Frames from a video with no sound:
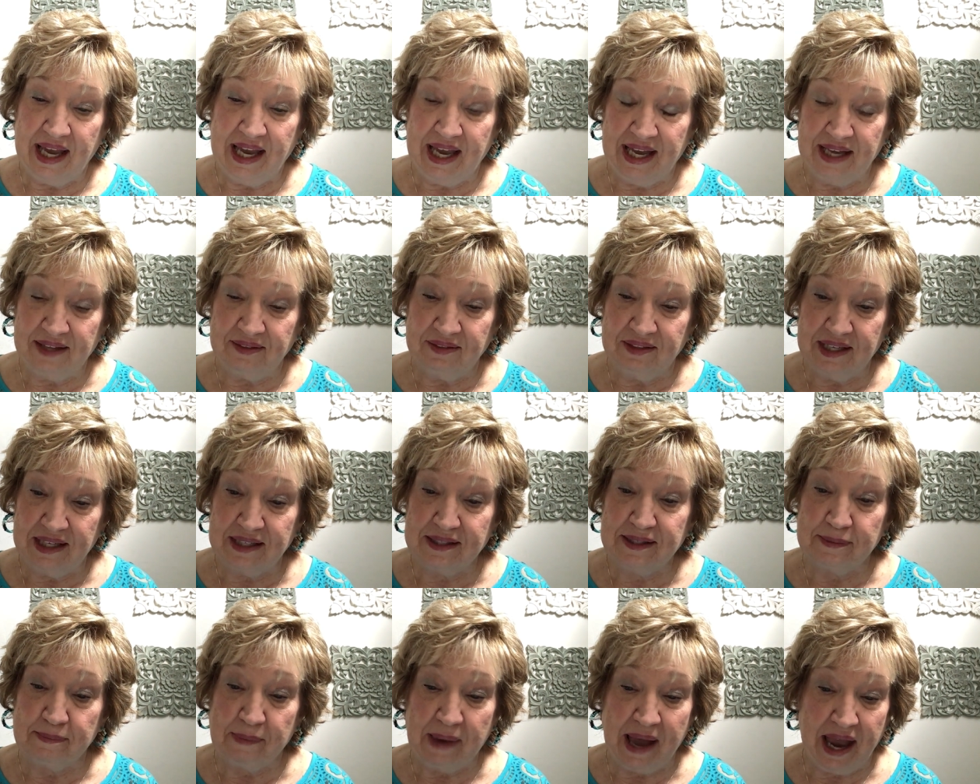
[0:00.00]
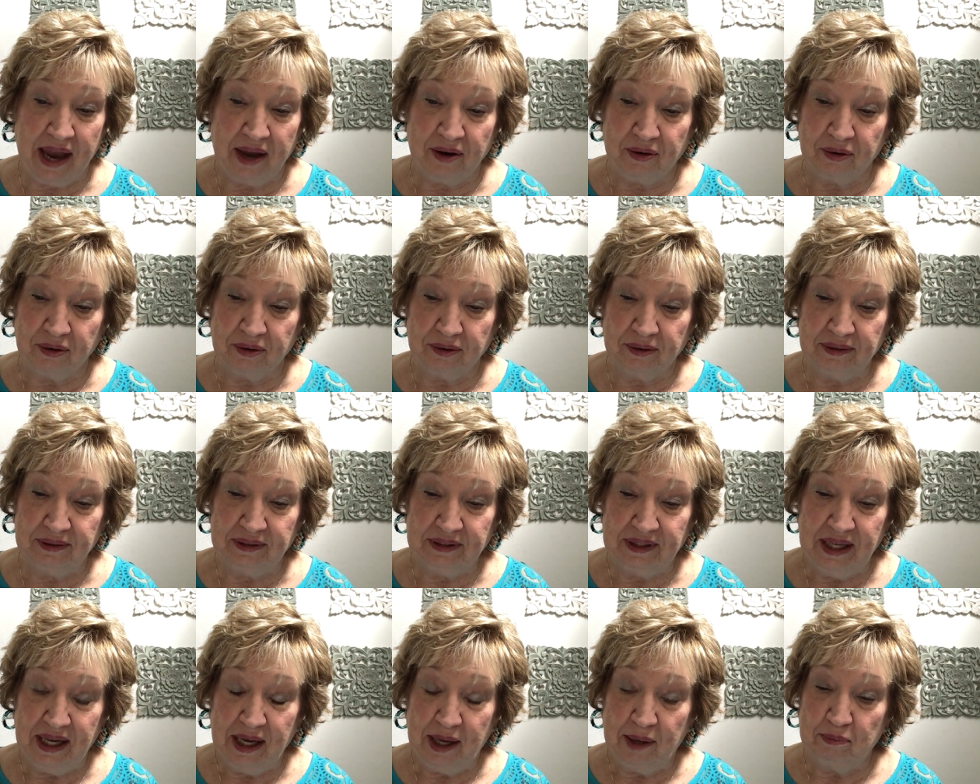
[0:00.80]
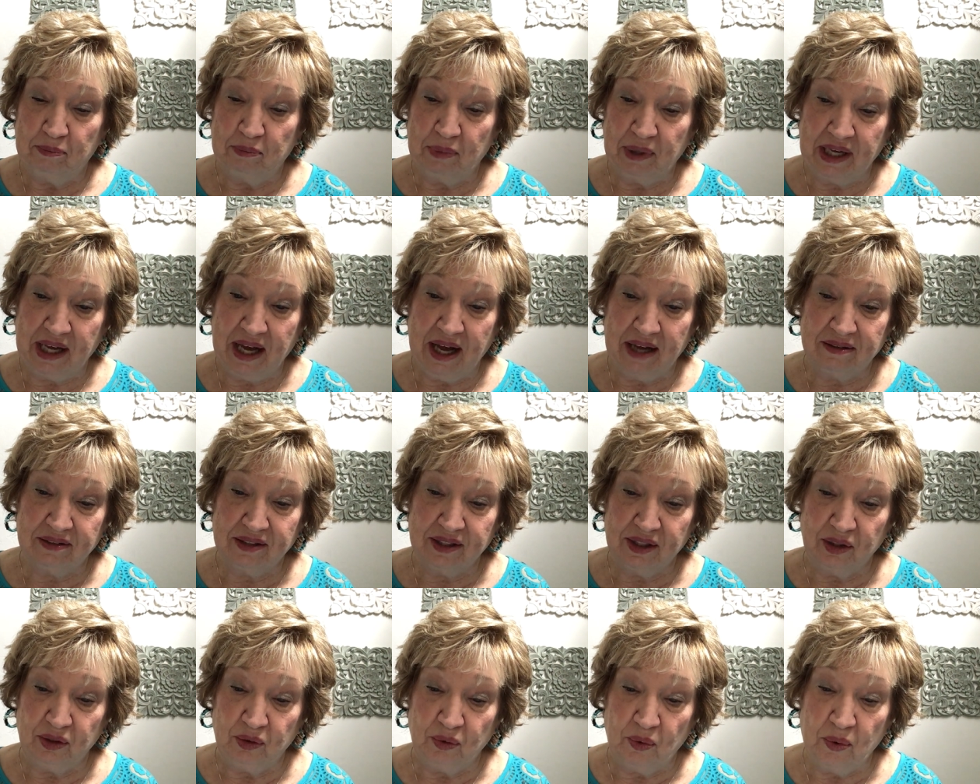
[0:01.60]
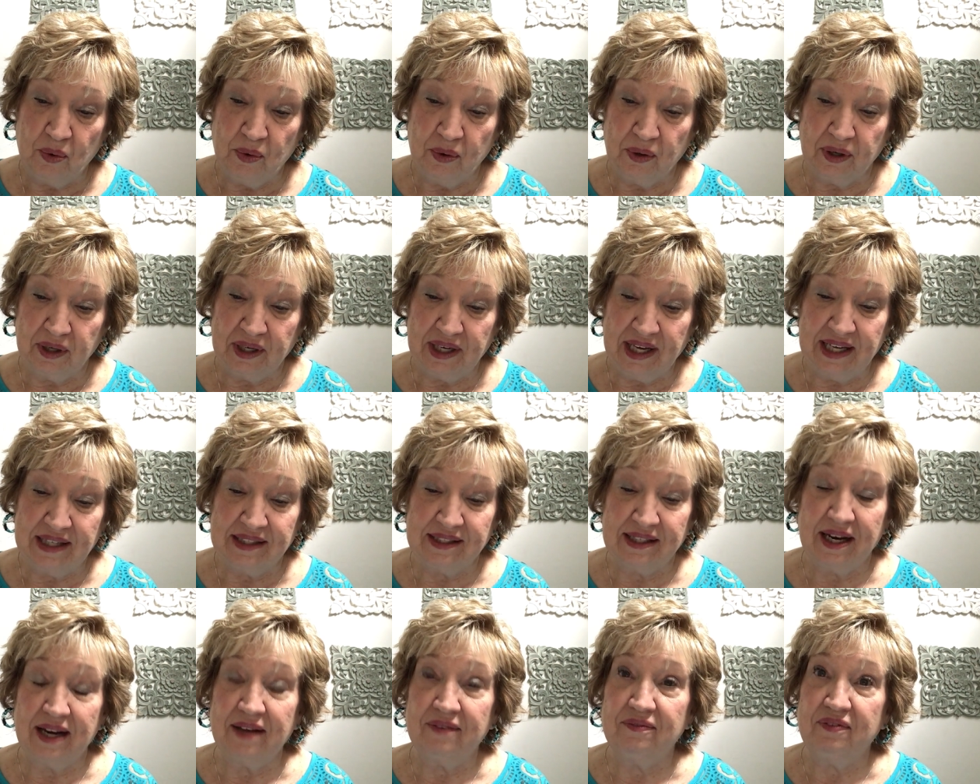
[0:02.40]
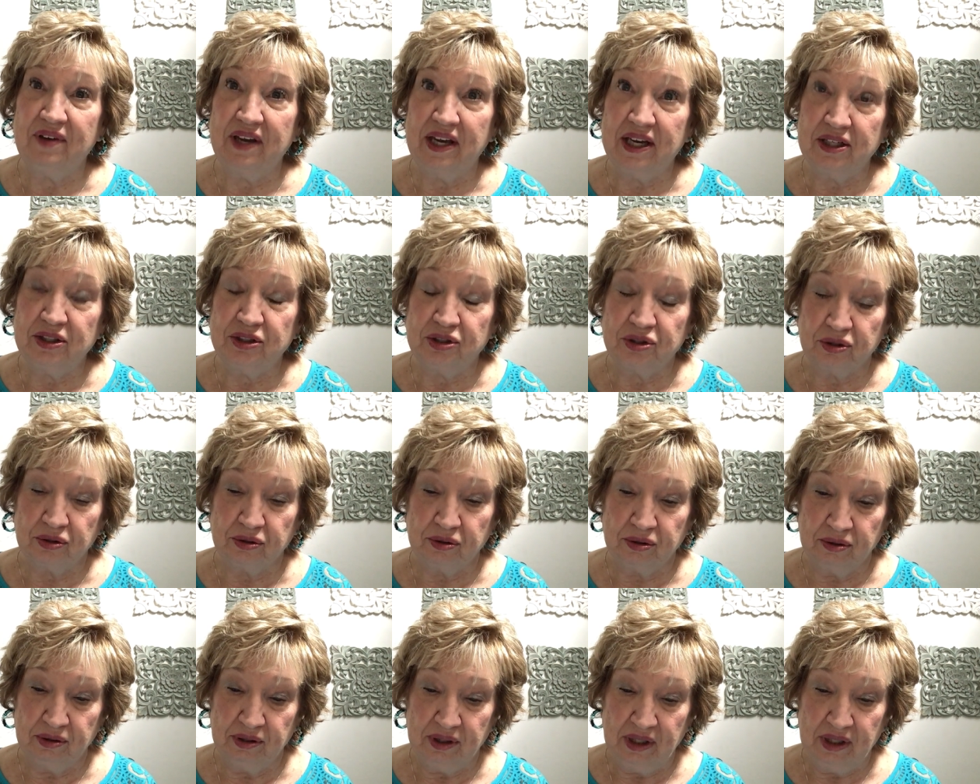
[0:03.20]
in this manner because the Lord is an avenger